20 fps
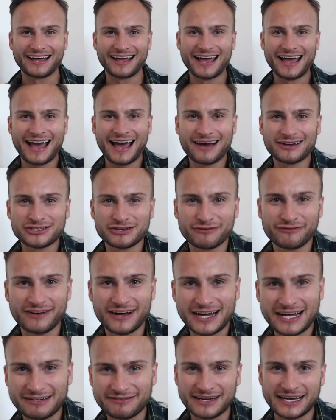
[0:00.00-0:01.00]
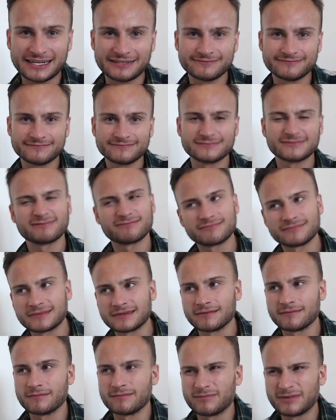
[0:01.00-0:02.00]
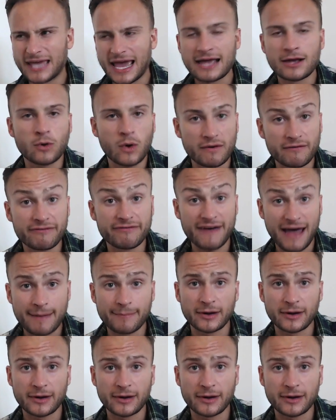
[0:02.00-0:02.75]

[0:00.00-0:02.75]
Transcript: How's your father? getting quite fat by